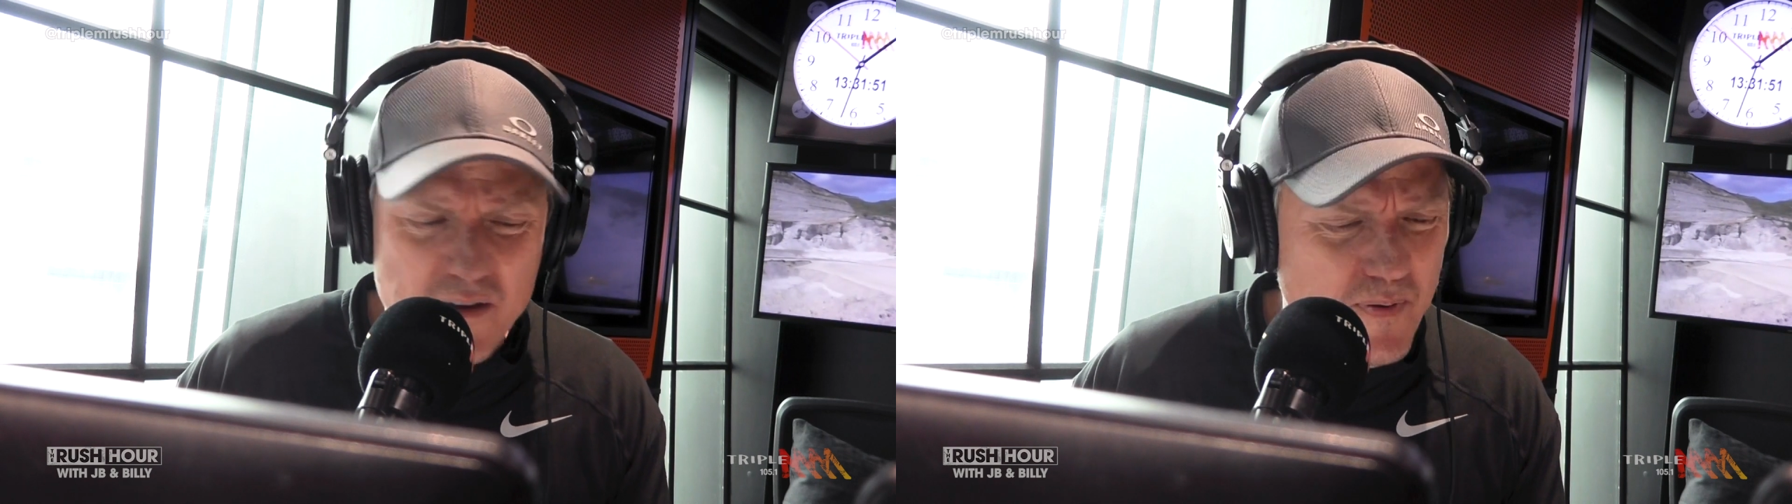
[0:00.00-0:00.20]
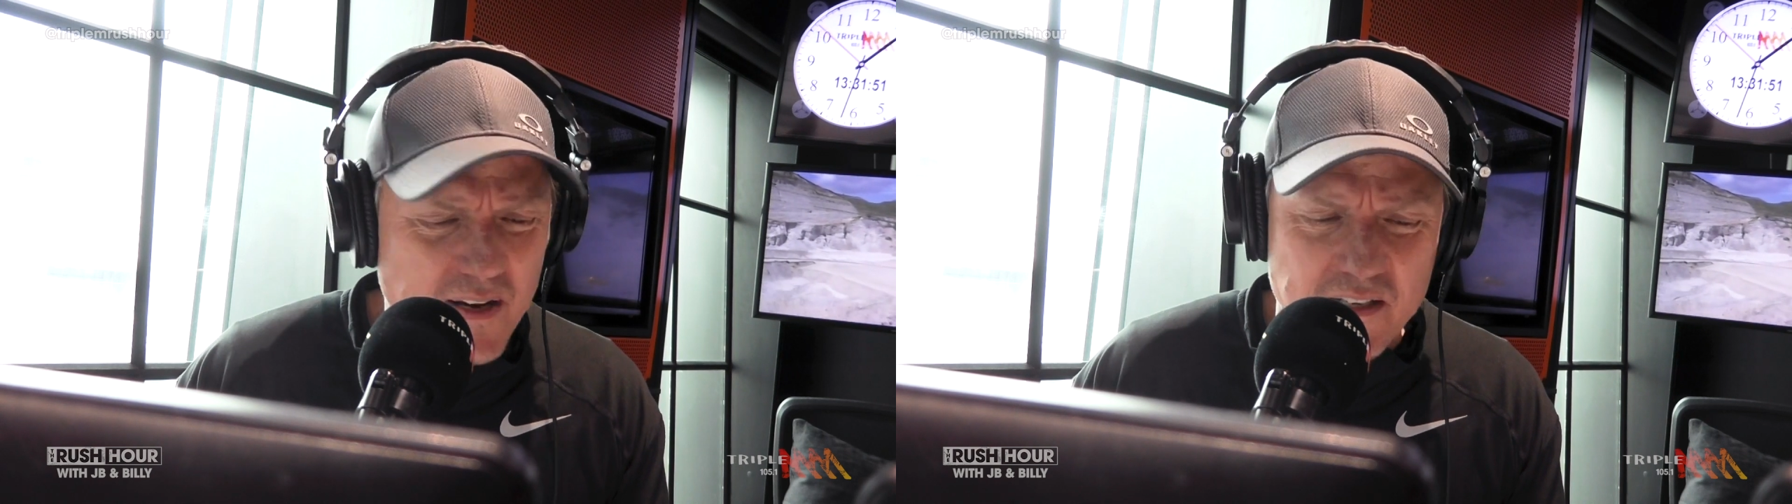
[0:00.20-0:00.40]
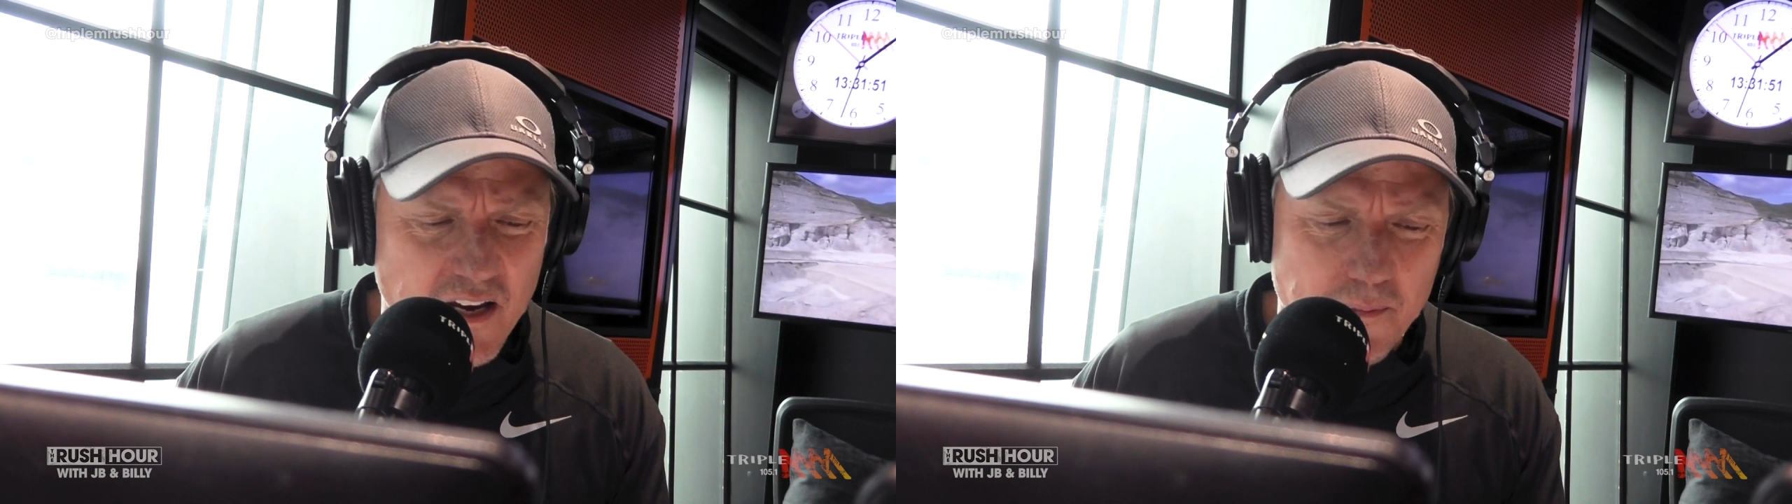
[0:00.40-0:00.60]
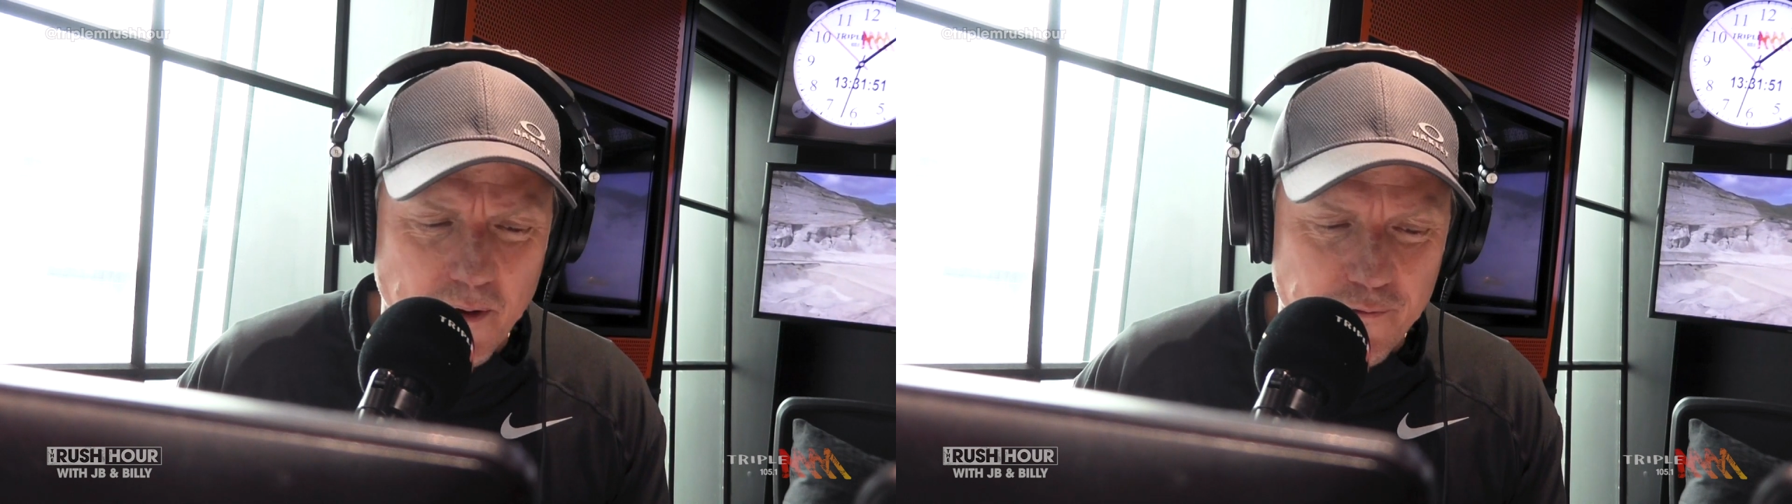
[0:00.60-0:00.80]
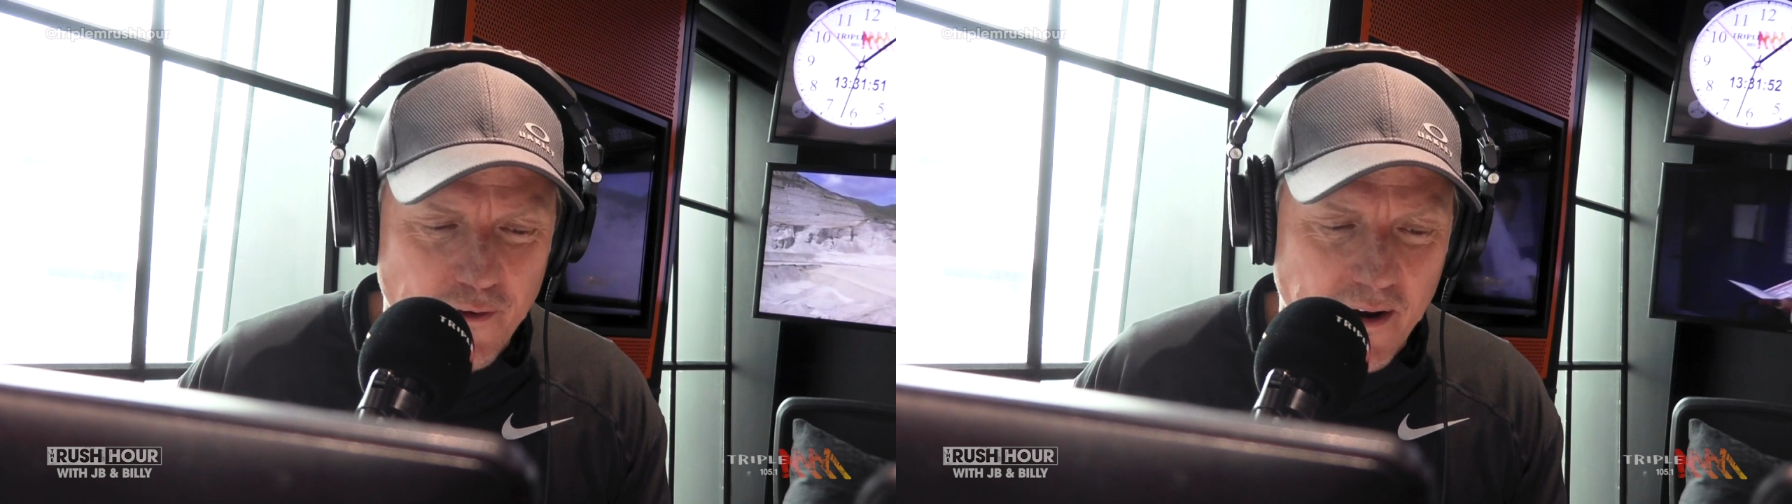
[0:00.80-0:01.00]
big team on
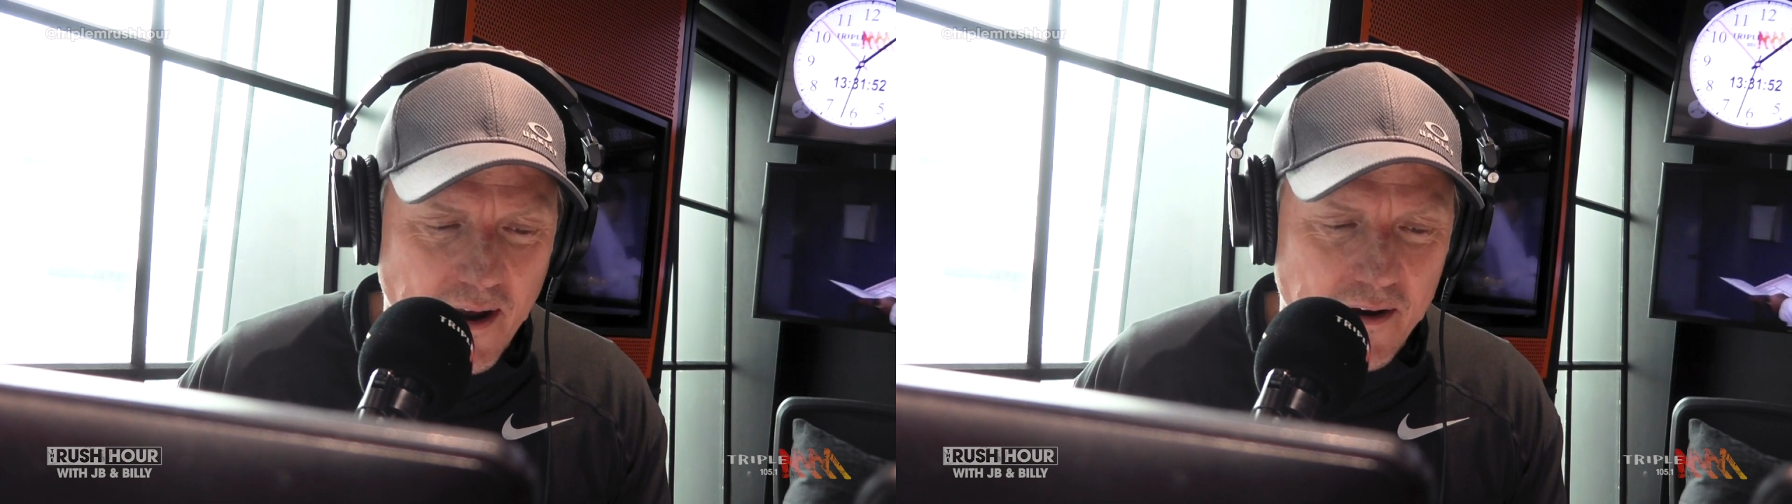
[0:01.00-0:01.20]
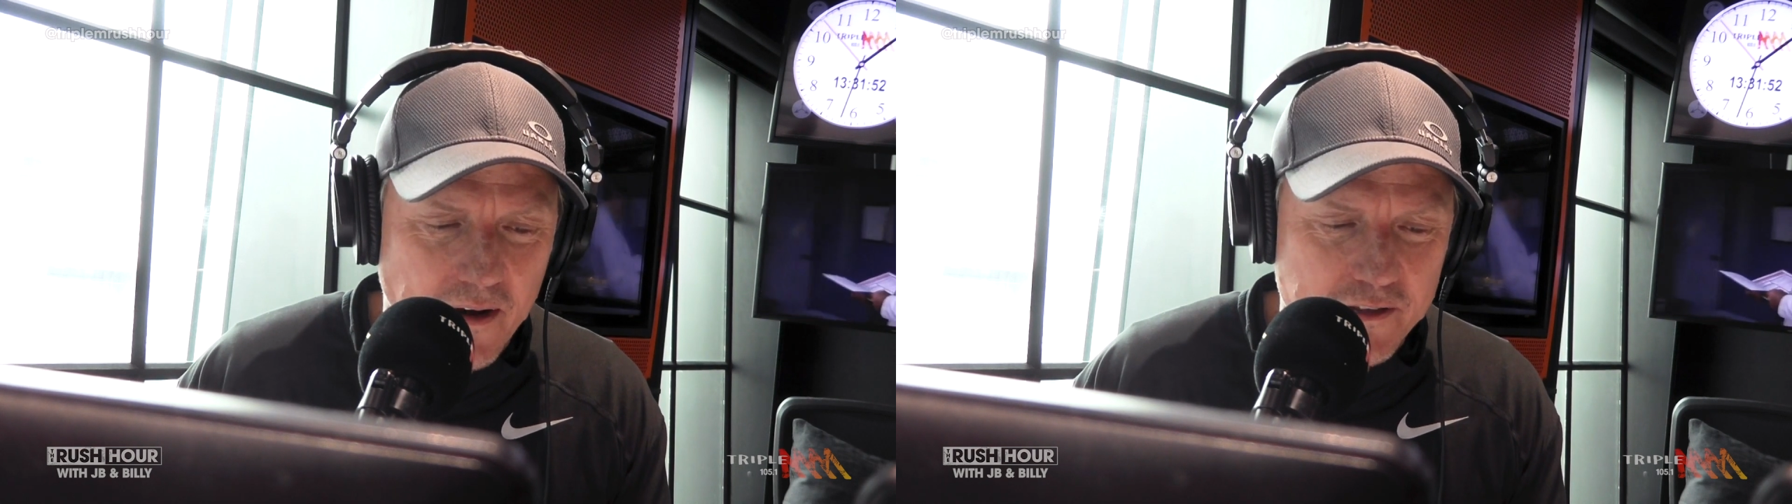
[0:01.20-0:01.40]
Friday night.